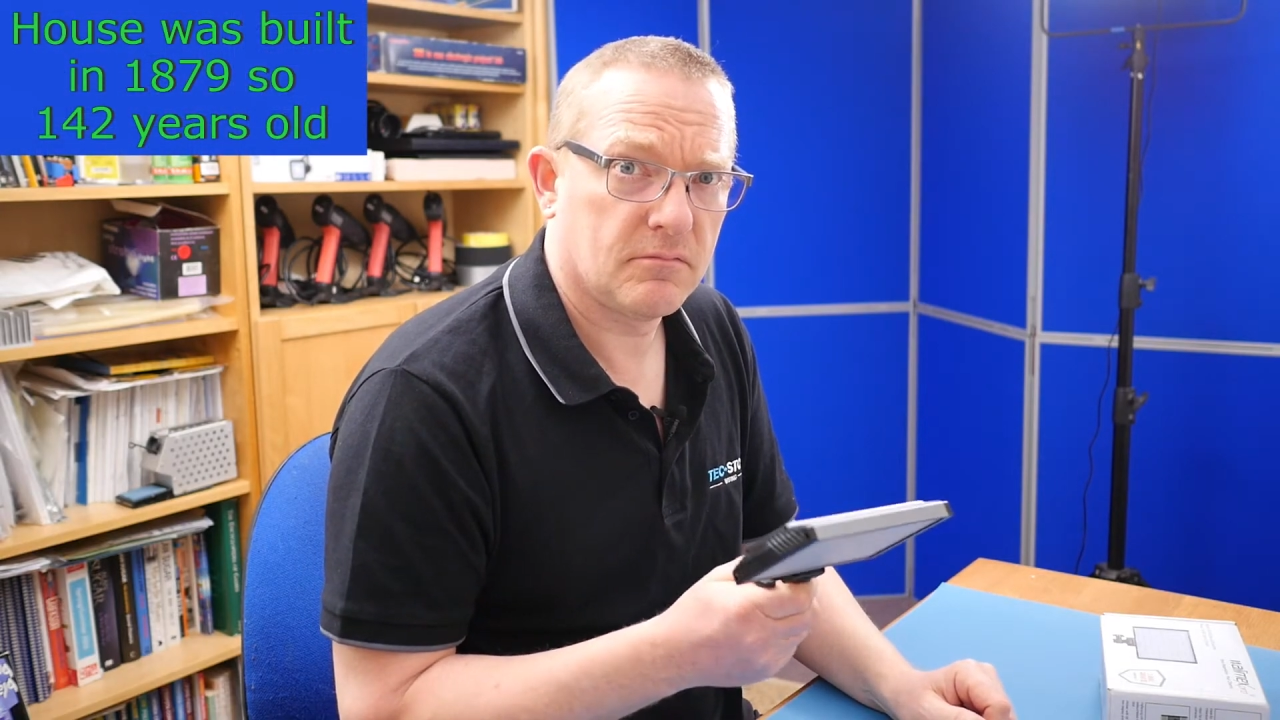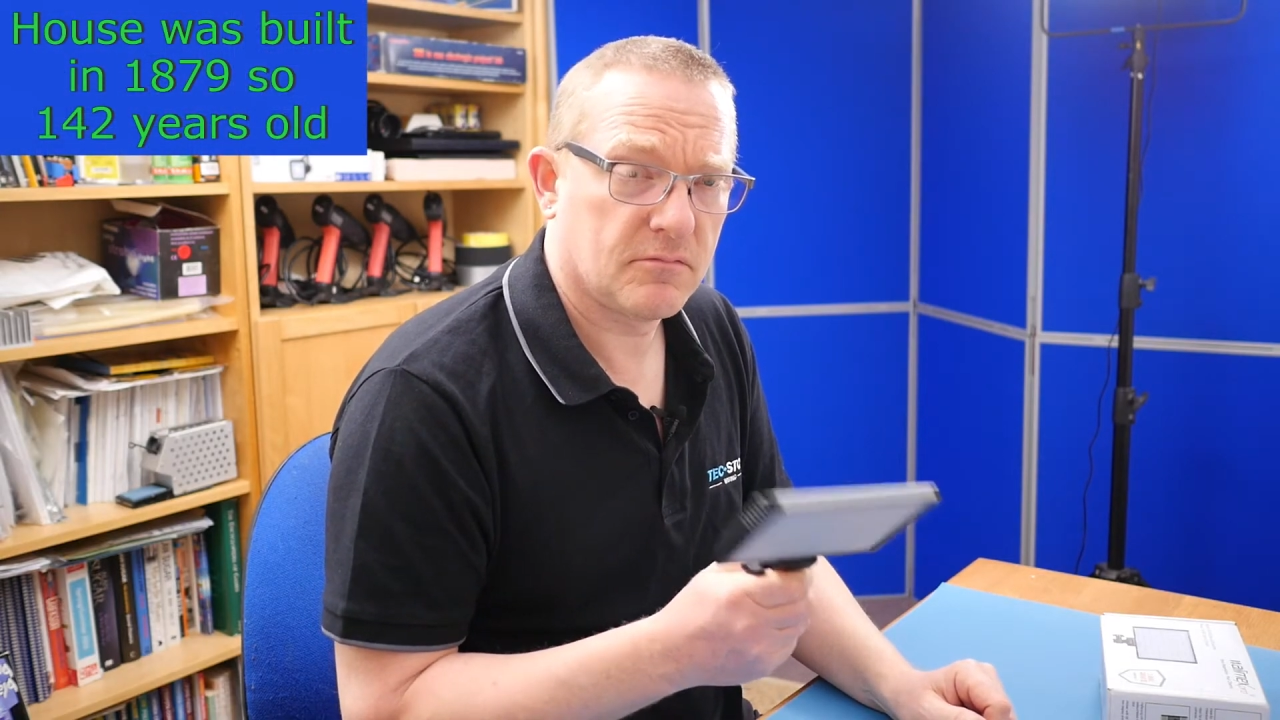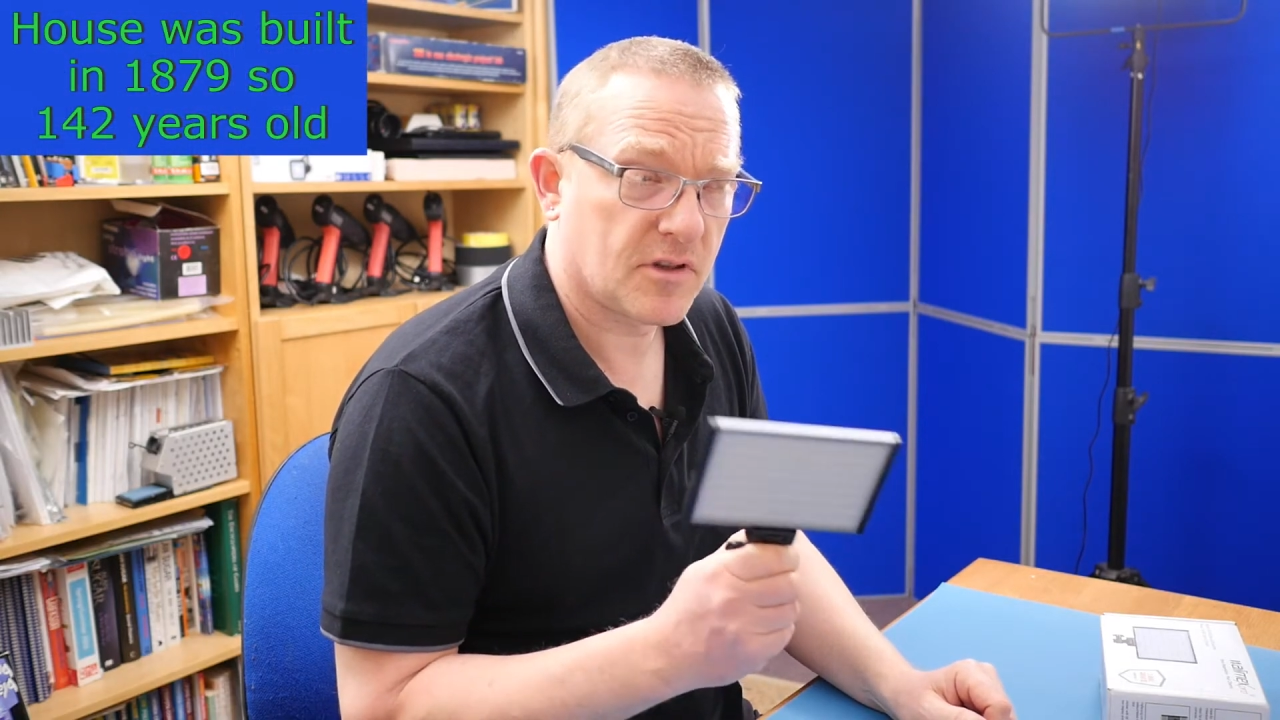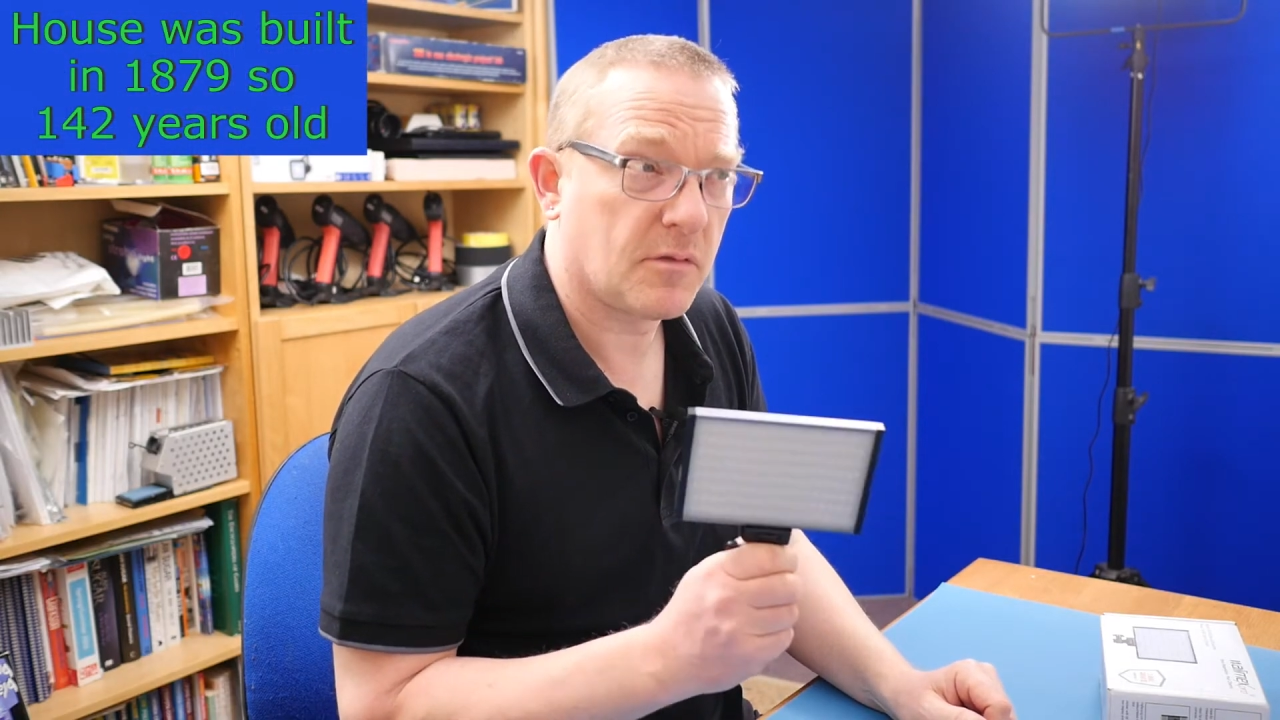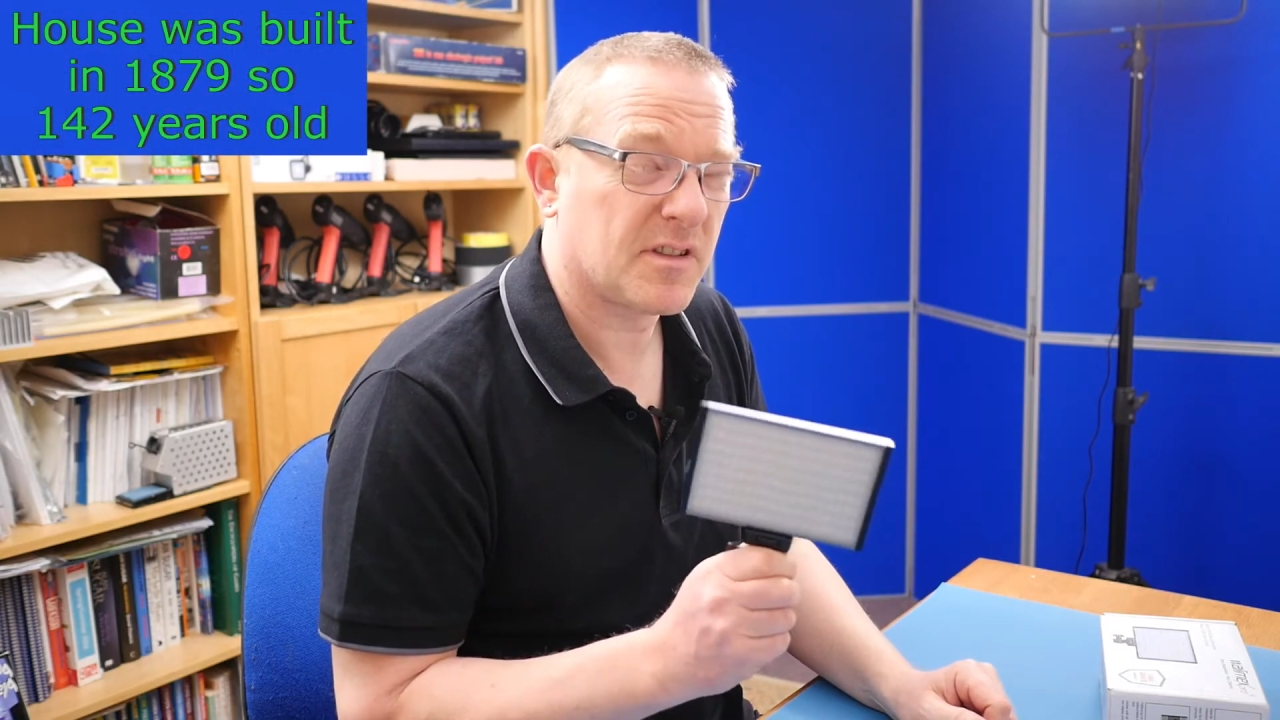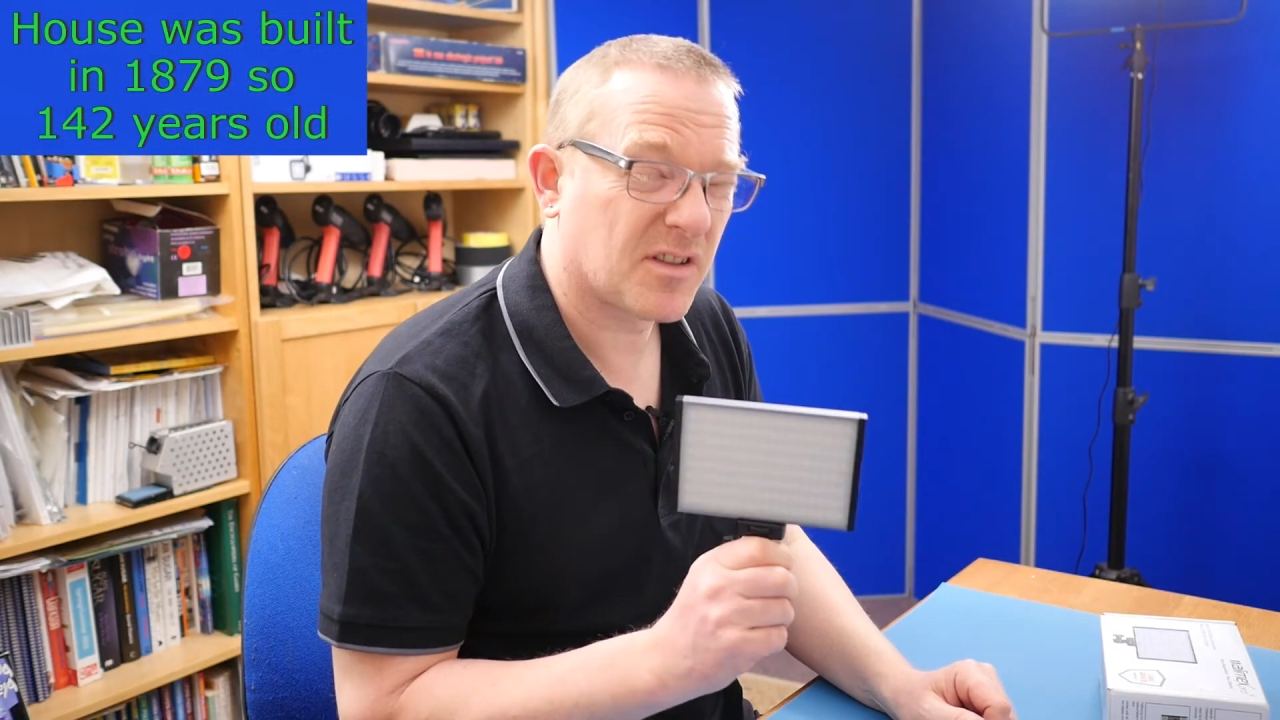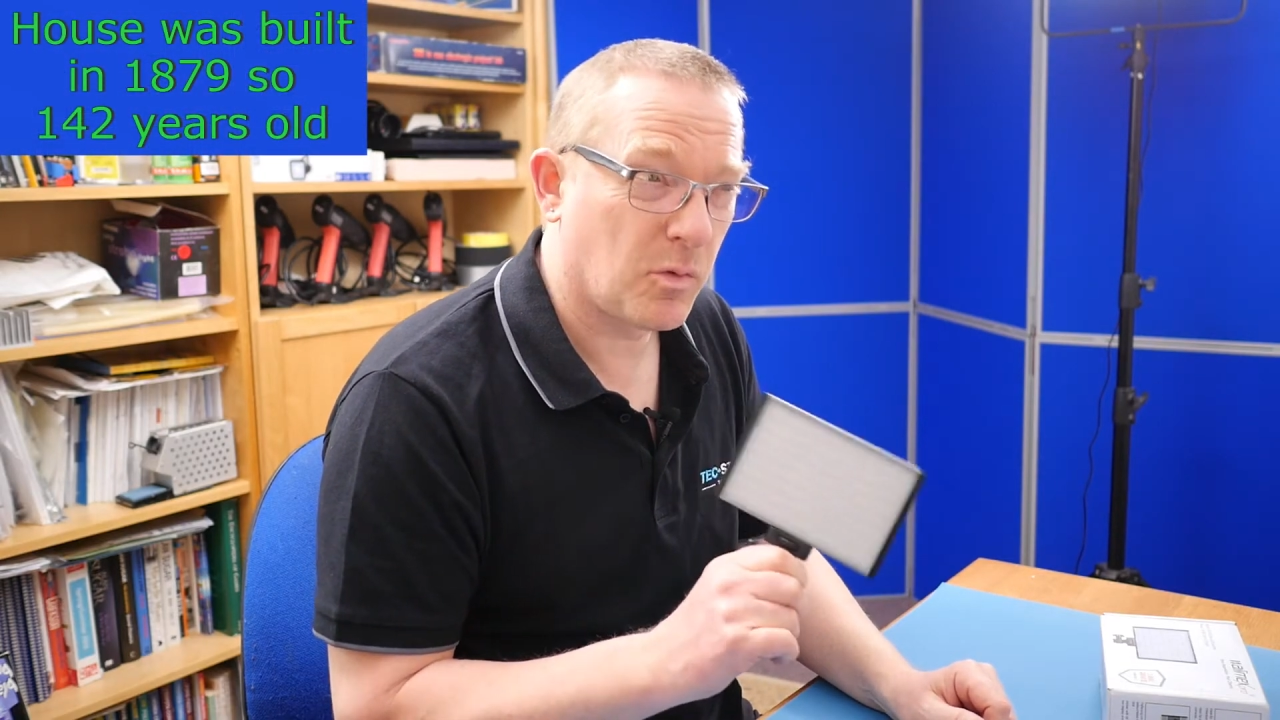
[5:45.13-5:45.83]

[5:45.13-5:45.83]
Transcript: So it's